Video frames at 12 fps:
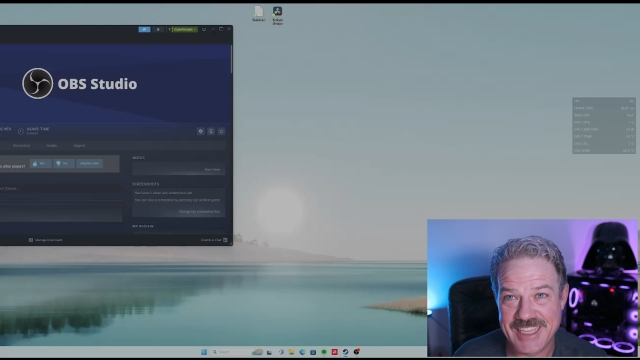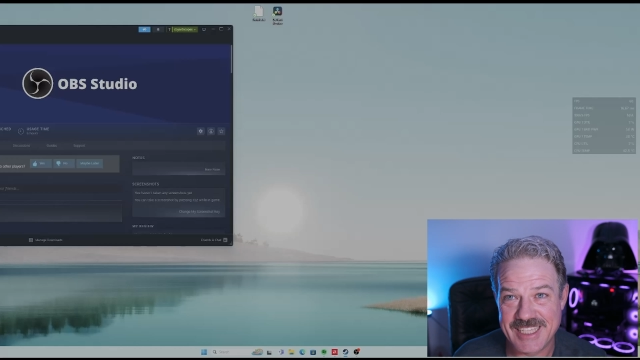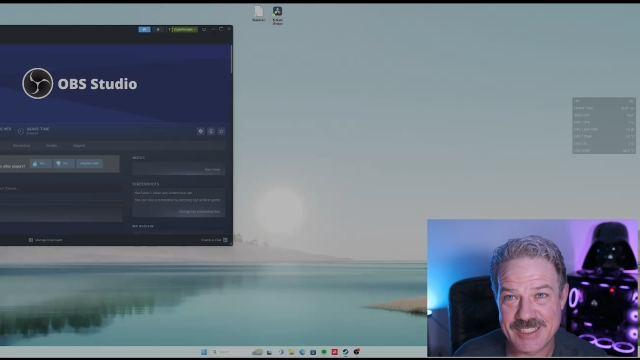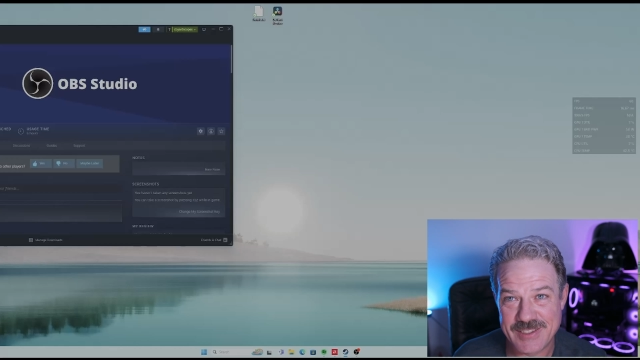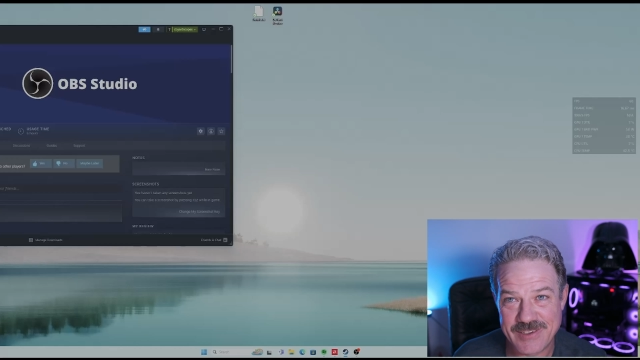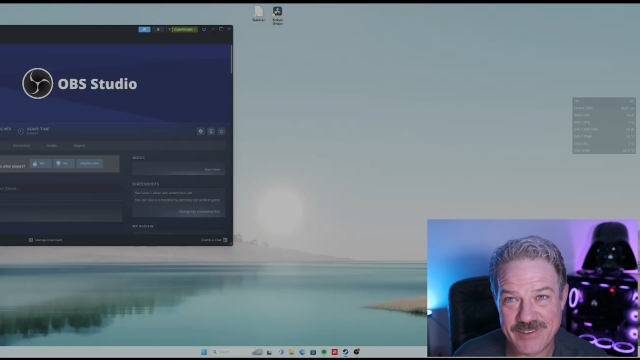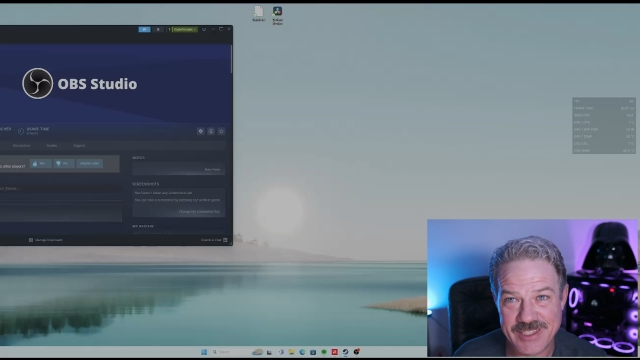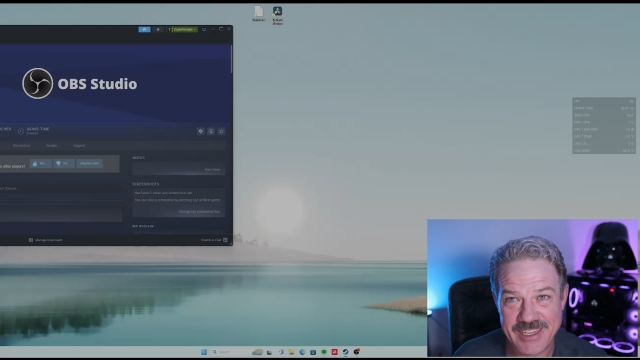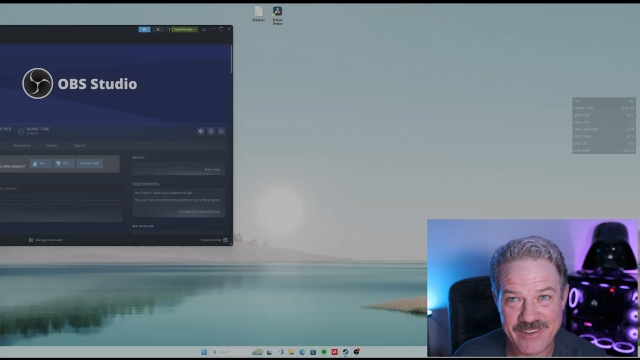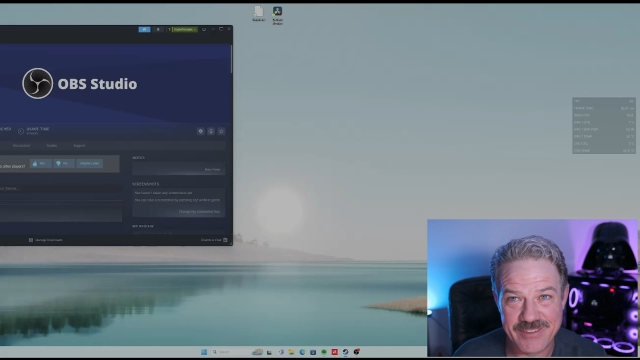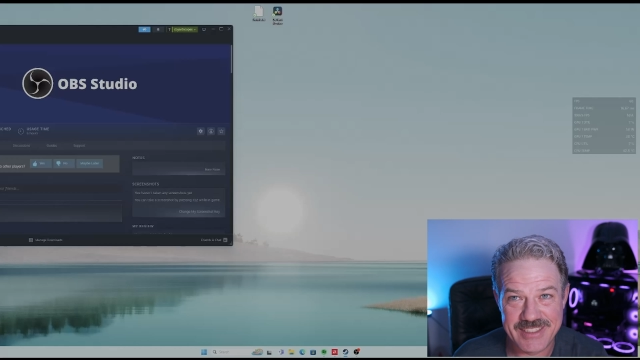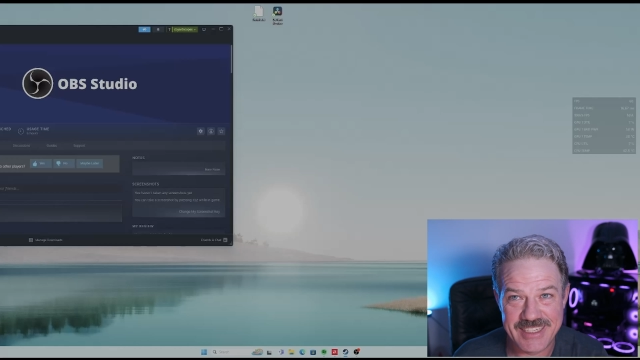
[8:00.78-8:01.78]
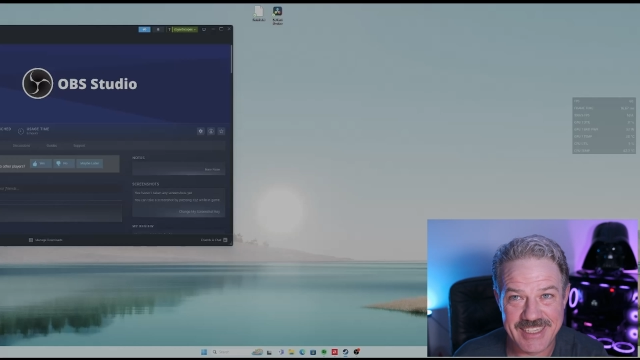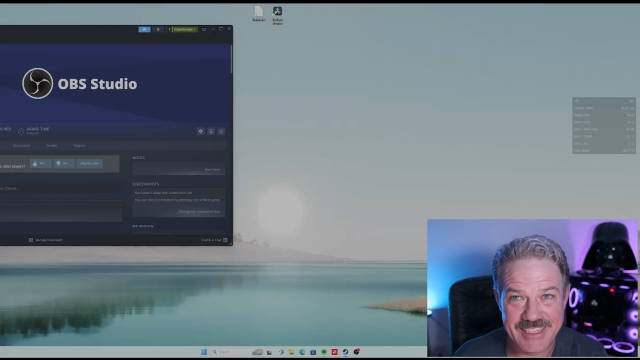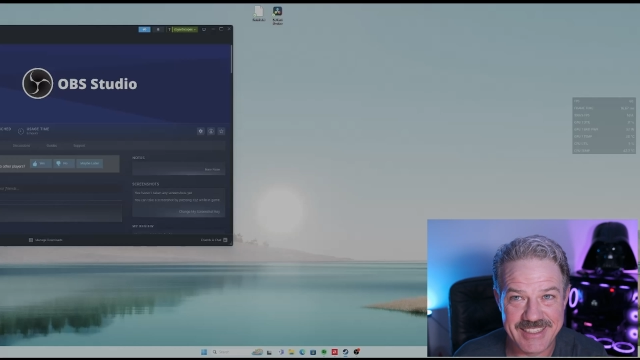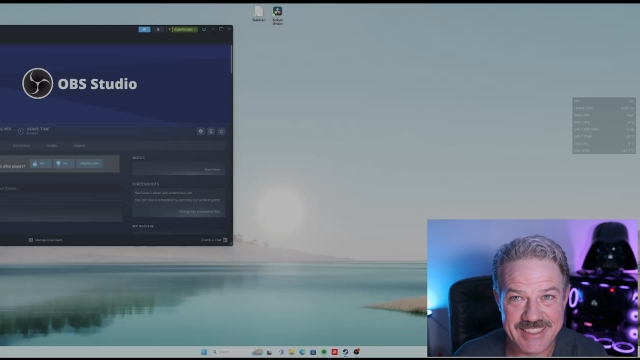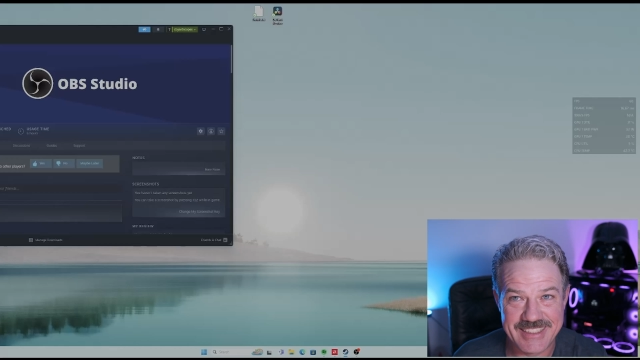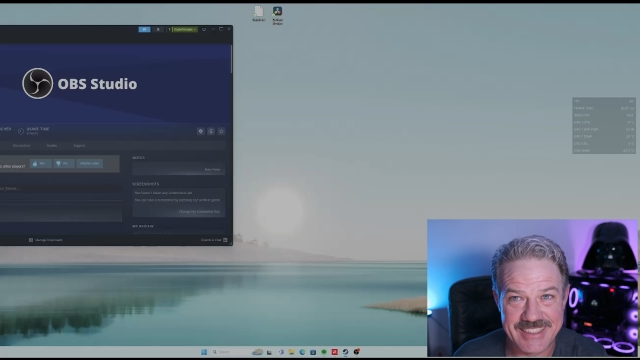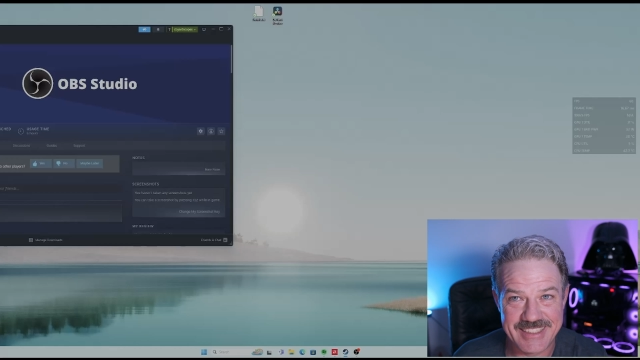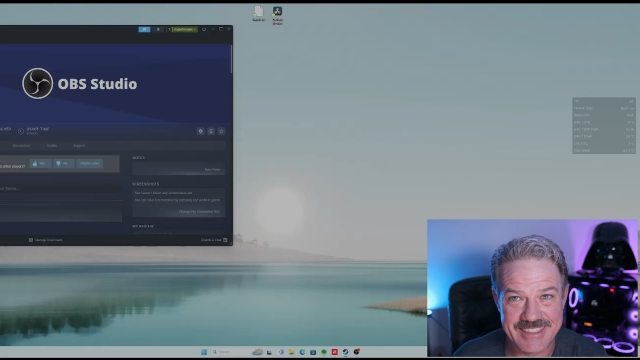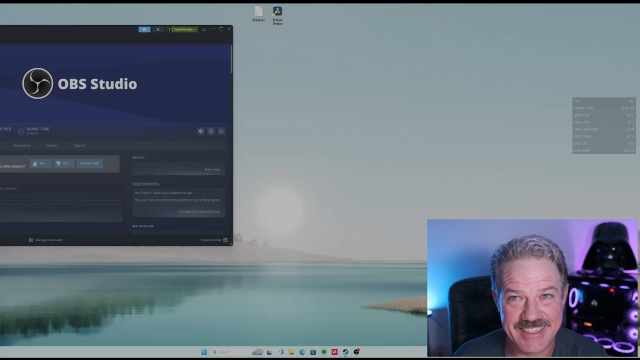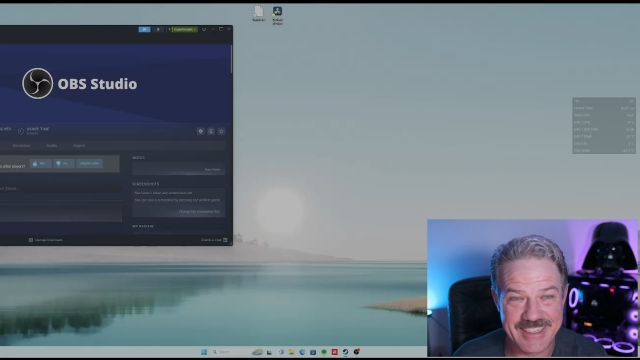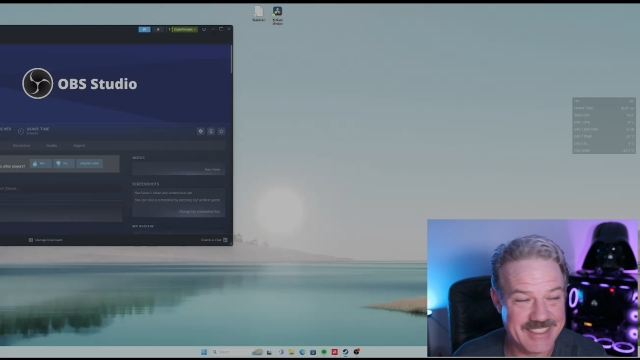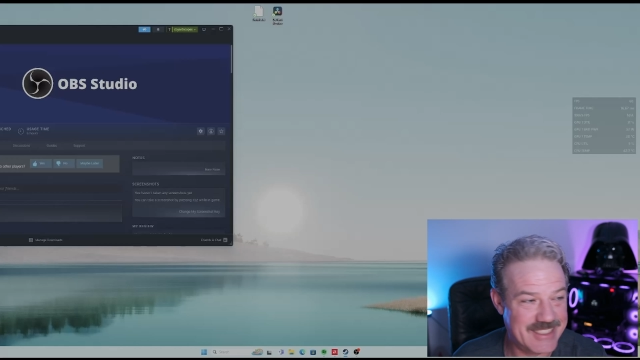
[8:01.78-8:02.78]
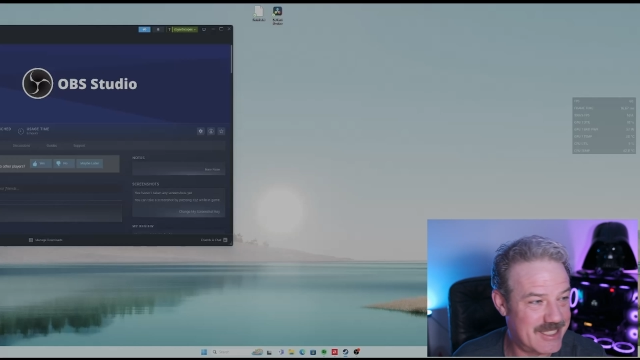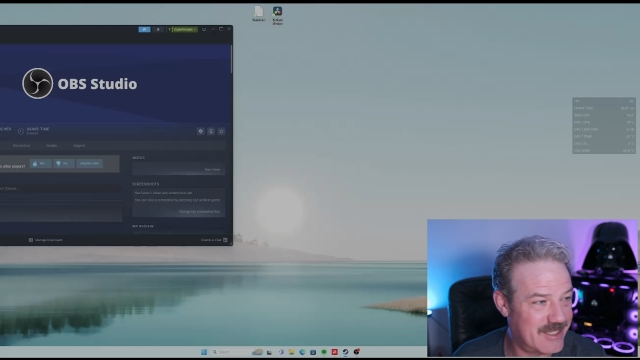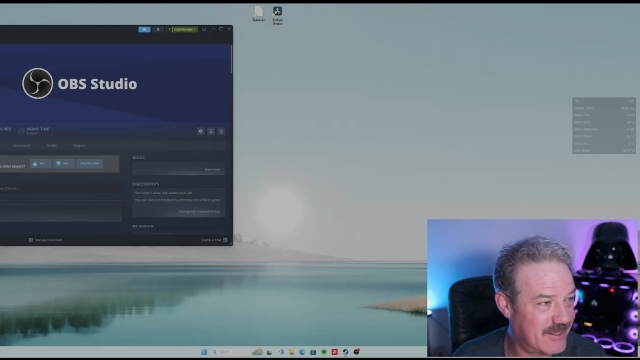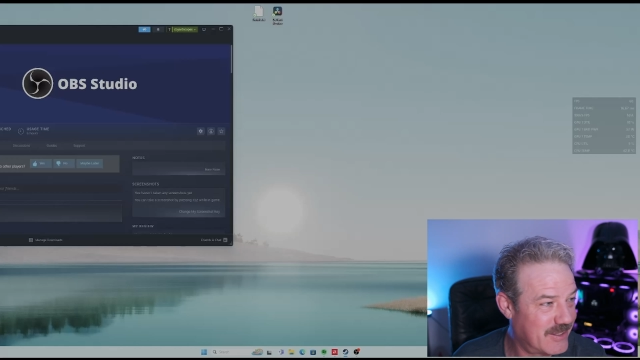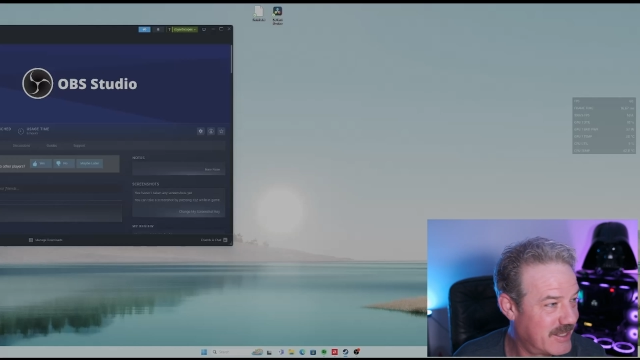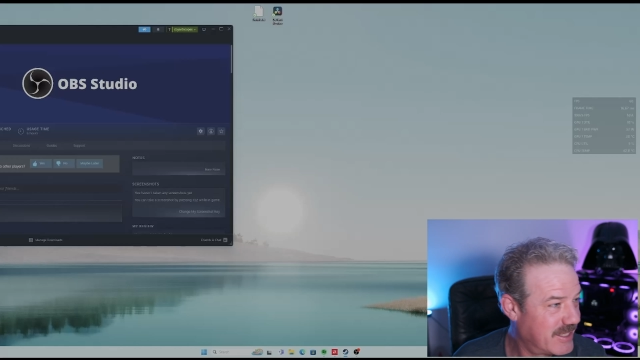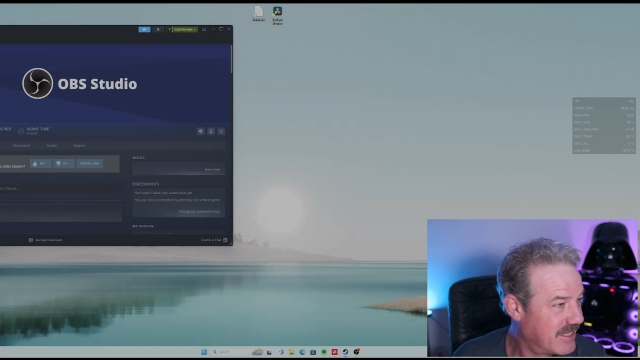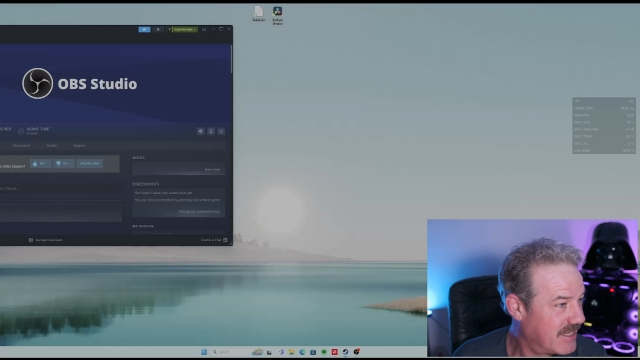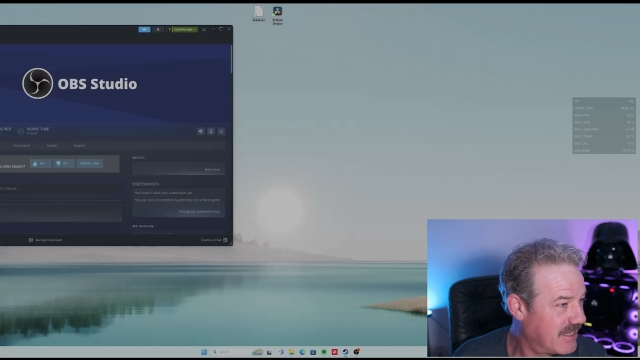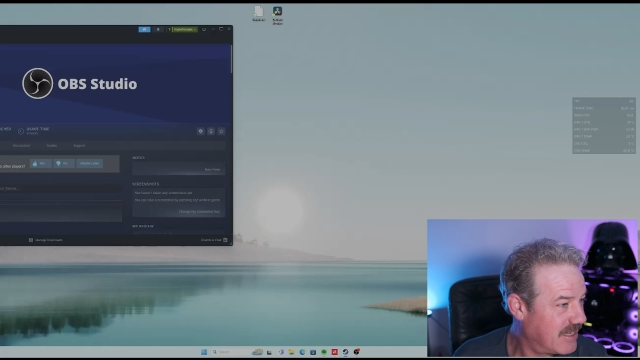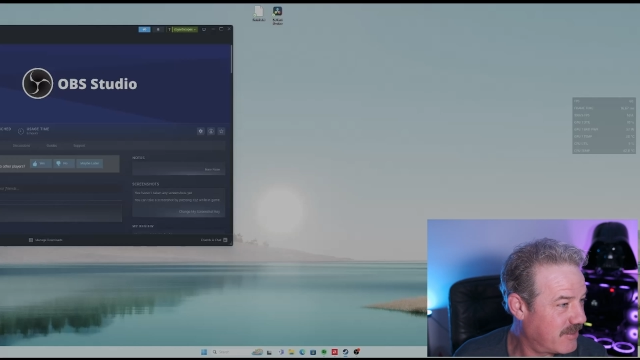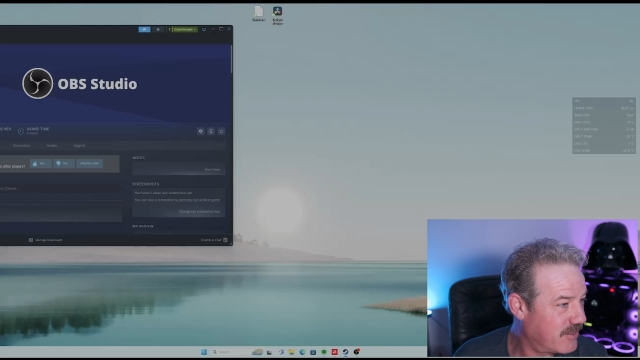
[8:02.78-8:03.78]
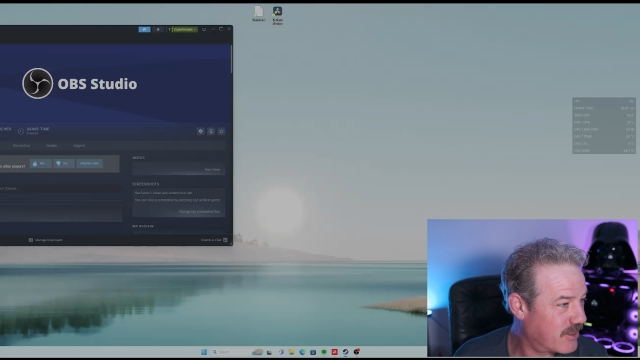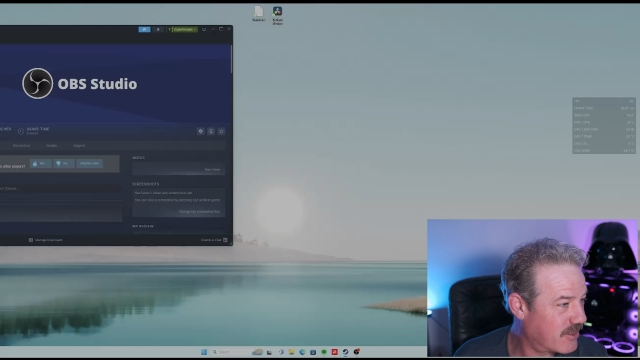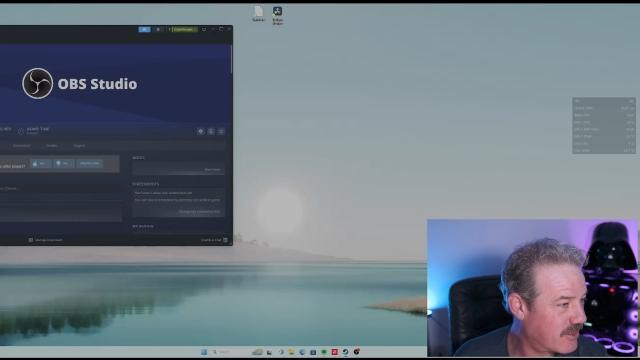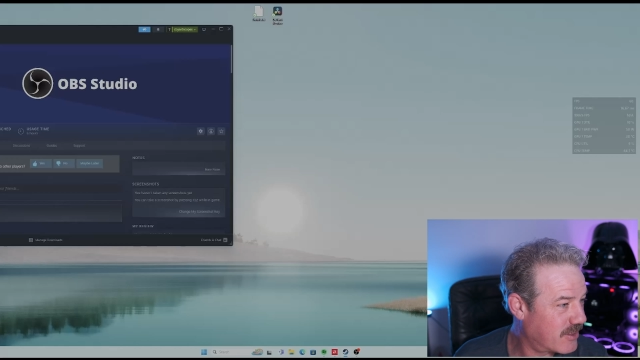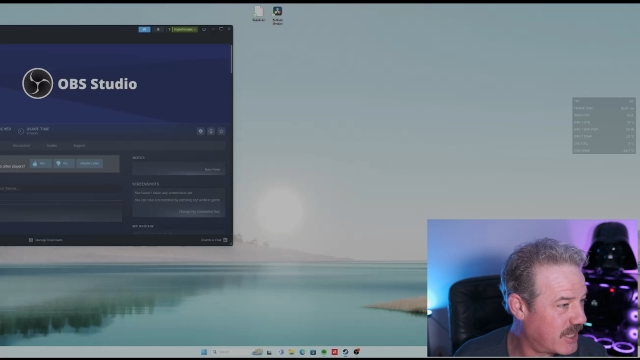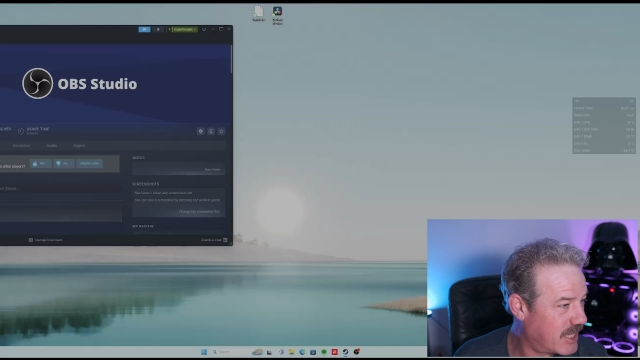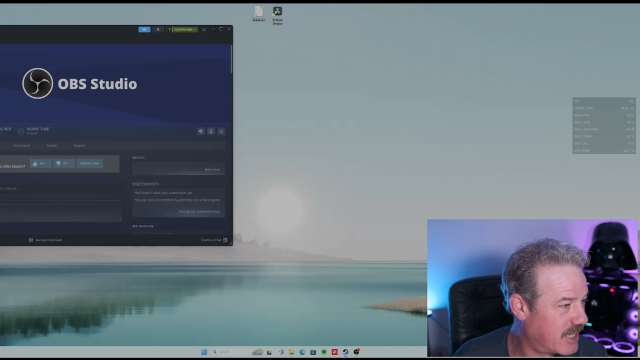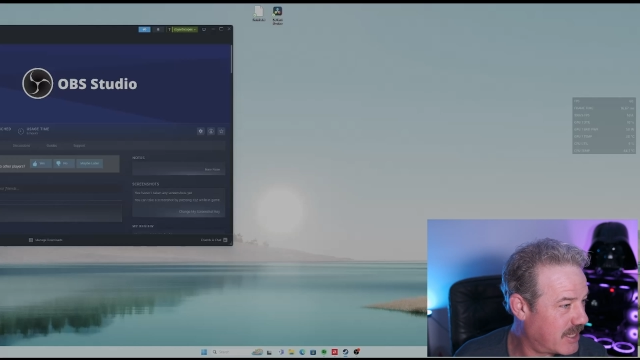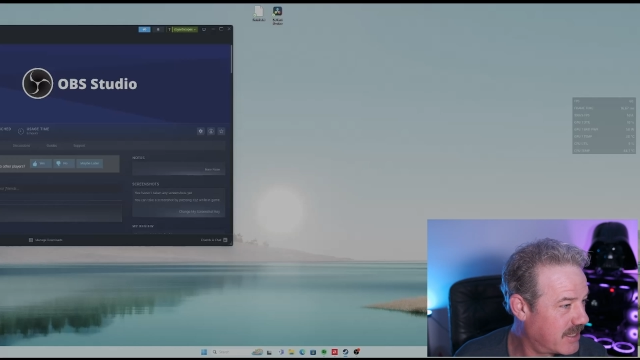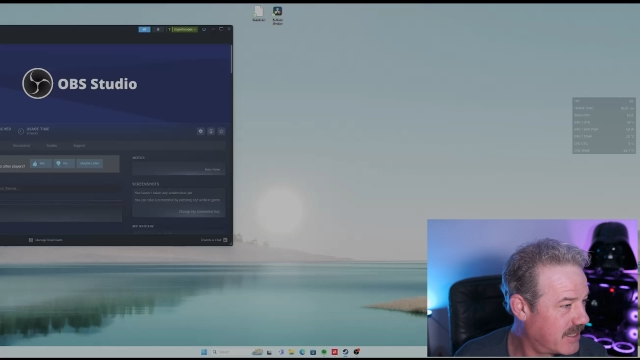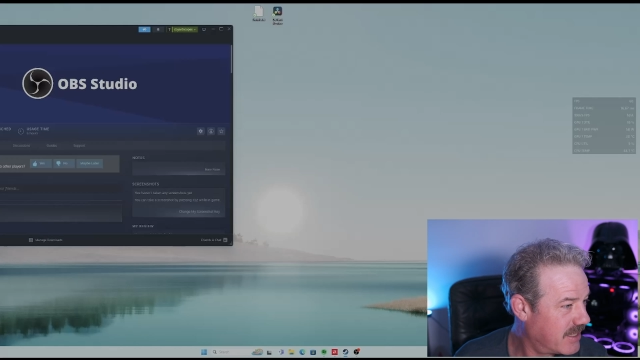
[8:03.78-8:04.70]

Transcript: That's literally how ridiculous this thing is. So if you're